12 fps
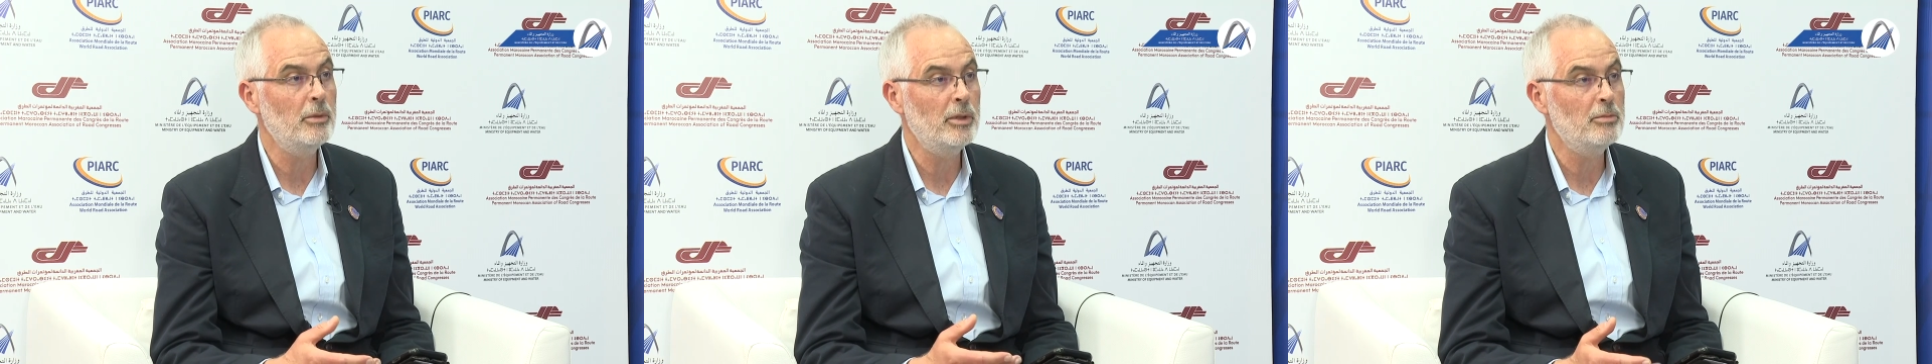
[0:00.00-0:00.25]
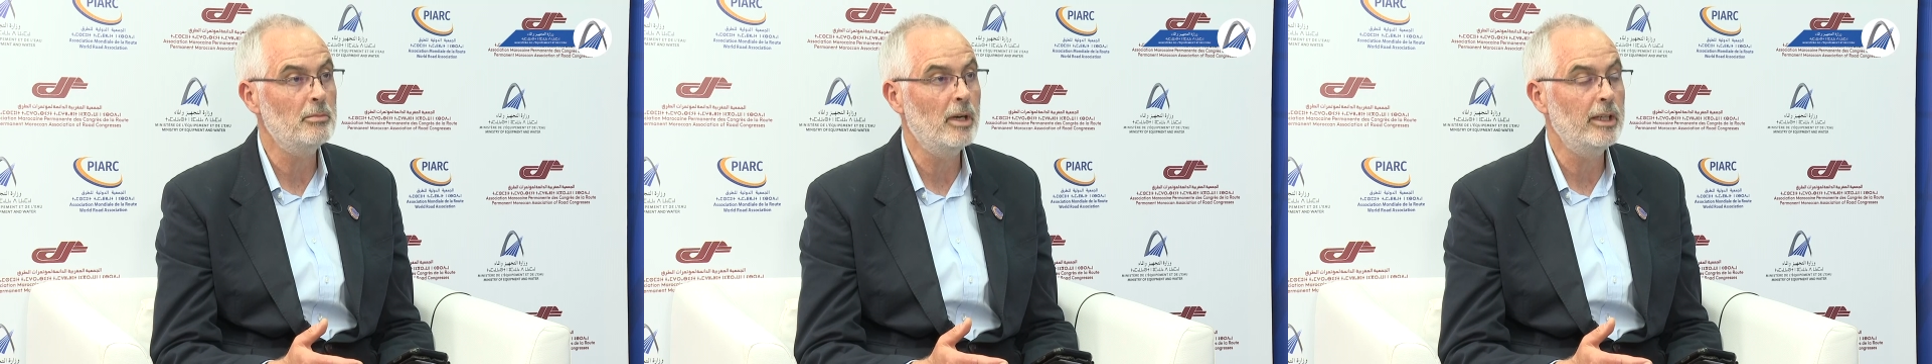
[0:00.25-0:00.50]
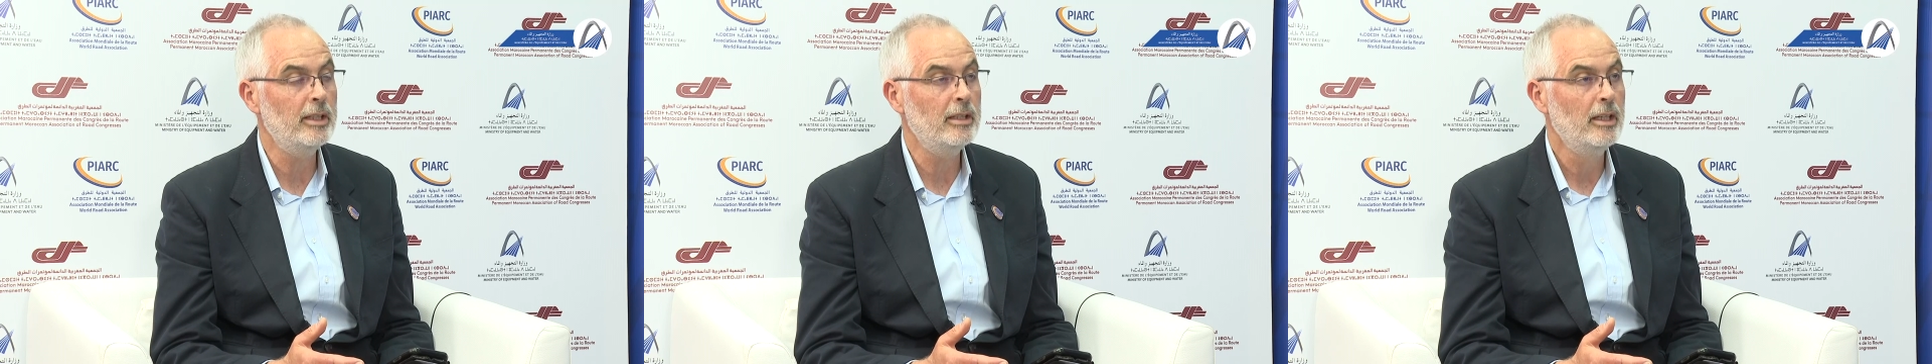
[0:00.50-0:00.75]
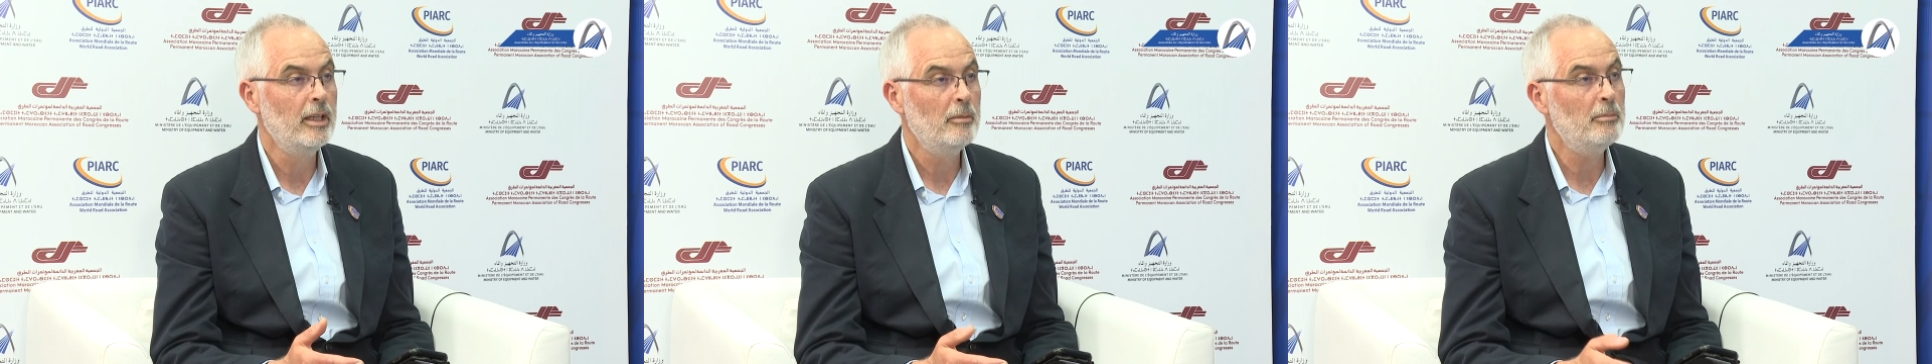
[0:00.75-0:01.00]
which might
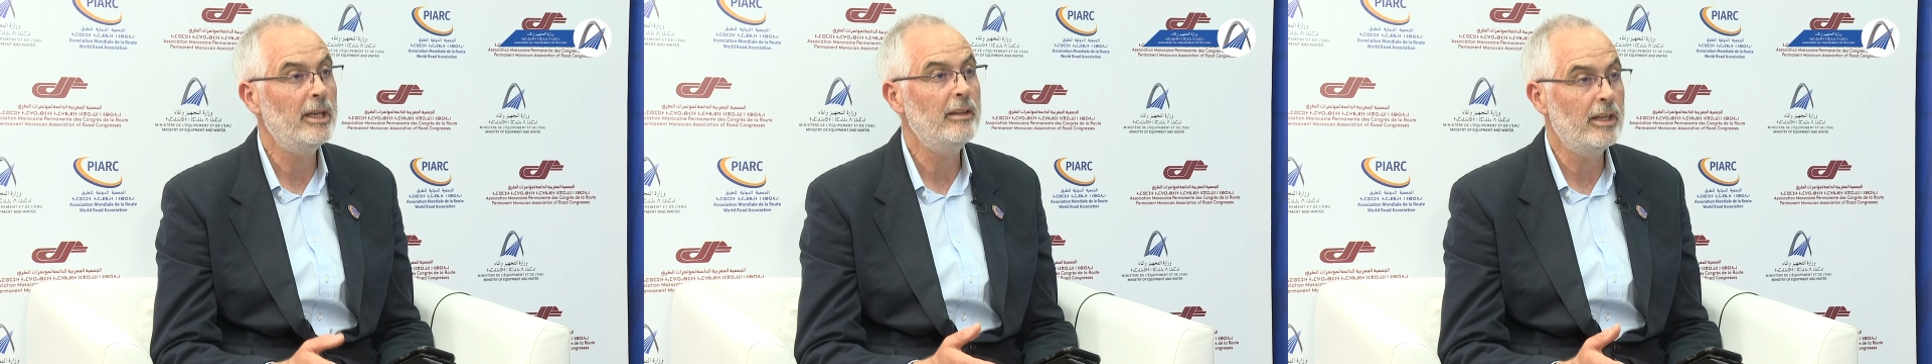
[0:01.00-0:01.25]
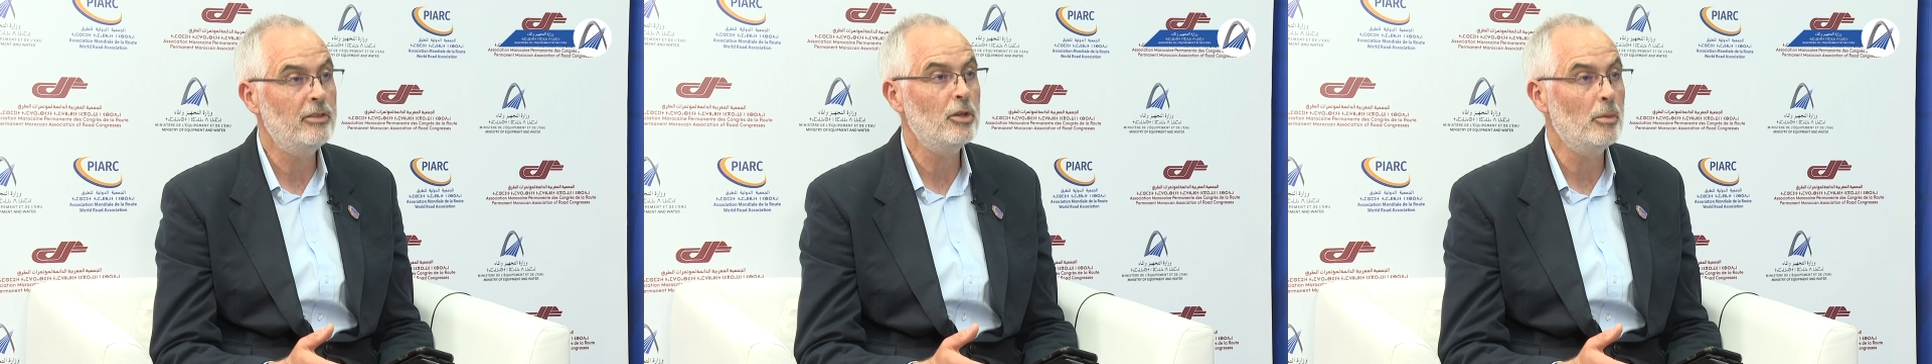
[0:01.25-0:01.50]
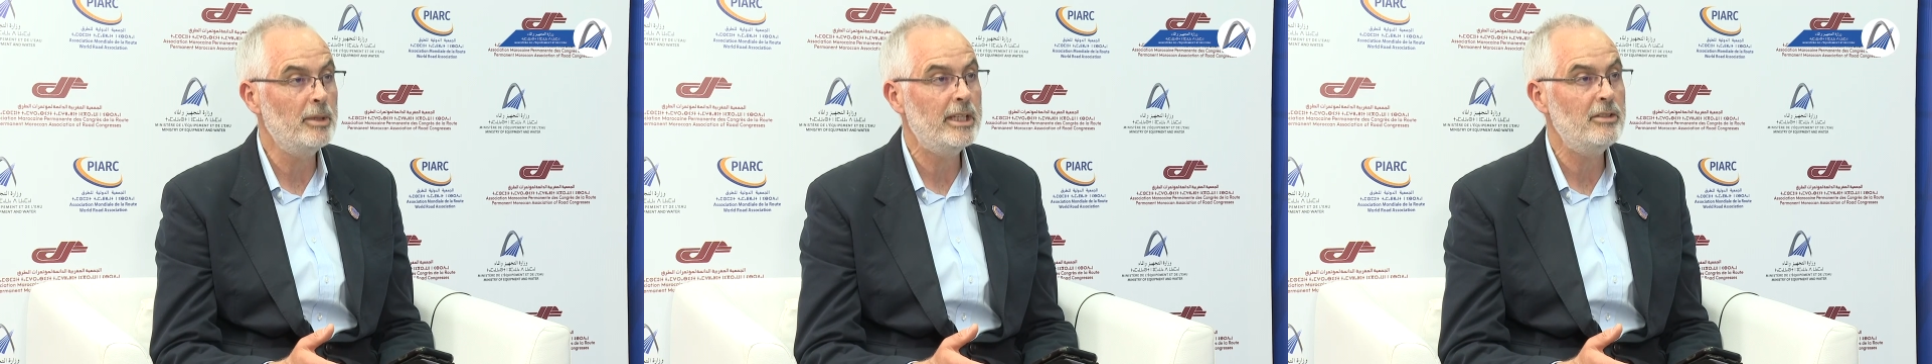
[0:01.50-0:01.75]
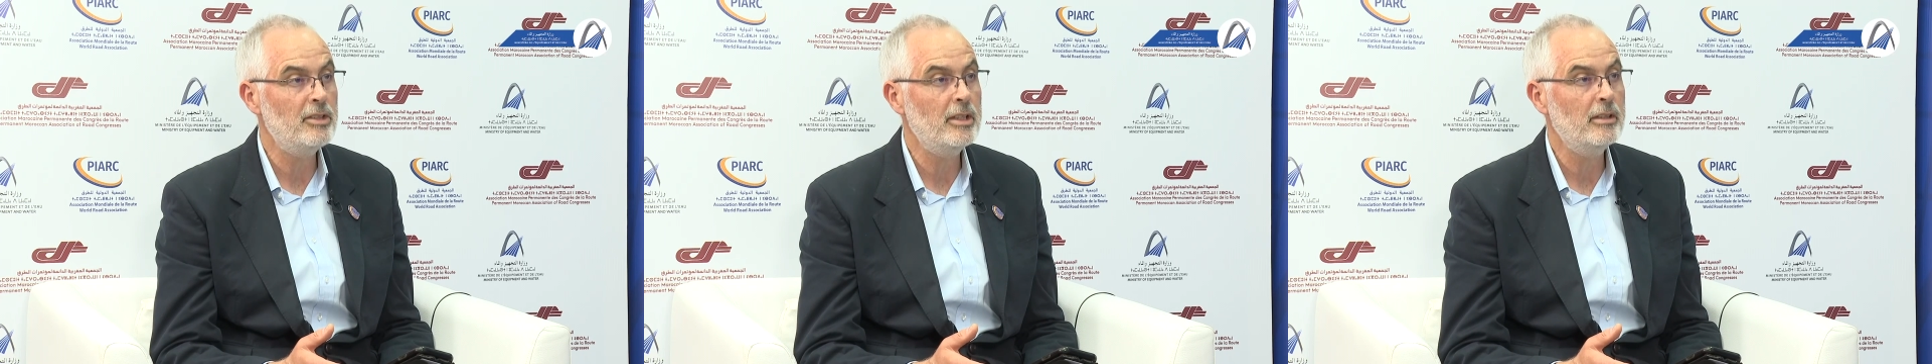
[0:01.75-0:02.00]
make their job
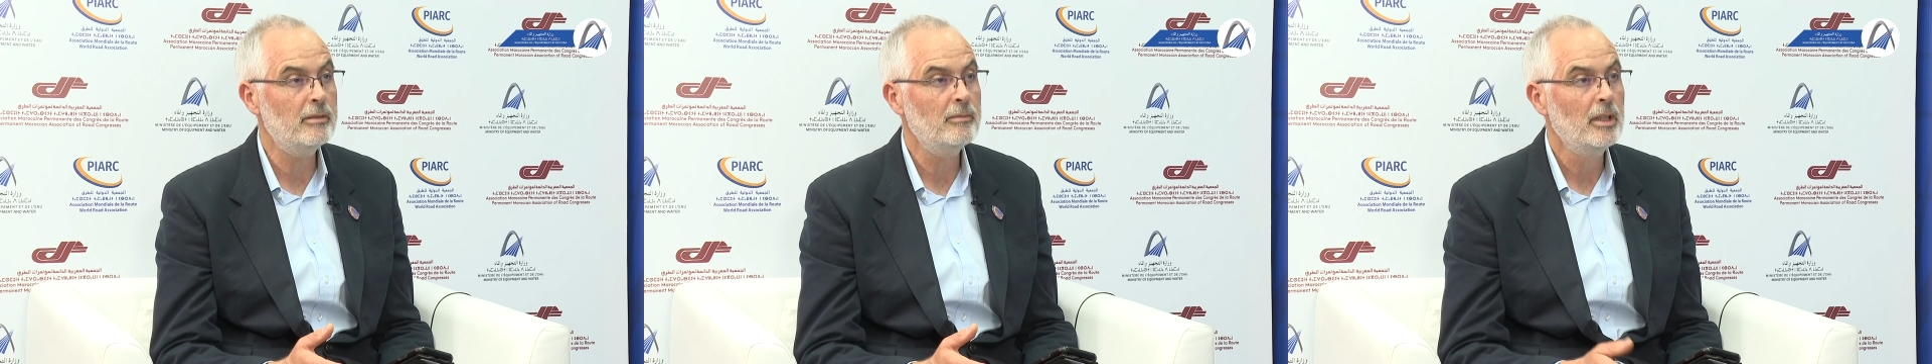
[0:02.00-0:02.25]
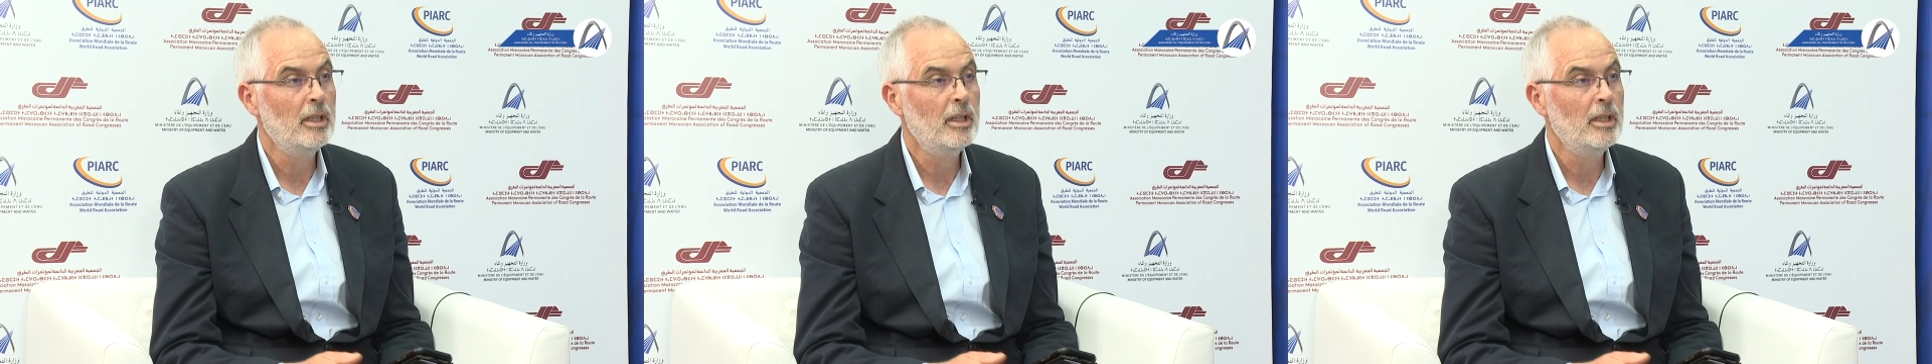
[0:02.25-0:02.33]
easier,